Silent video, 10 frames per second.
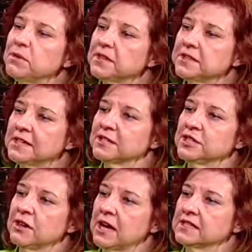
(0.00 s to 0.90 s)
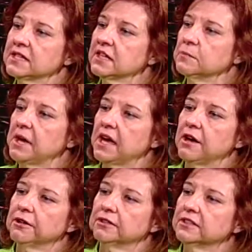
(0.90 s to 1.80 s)
of the things you're asking
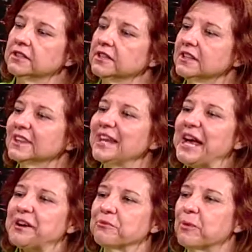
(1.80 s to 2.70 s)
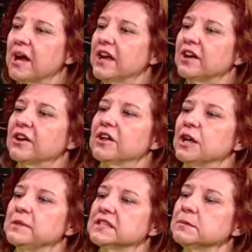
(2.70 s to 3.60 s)
about, light rail,
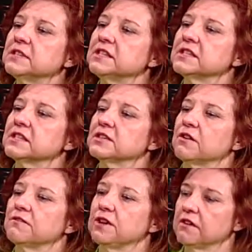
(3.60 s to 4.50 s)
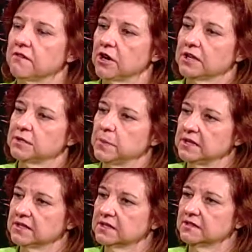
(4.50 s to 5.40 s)
I mean, some of these things are very, very
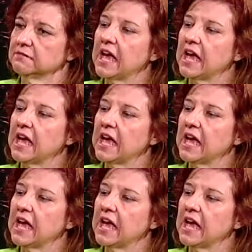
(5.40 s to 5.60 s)
expensive.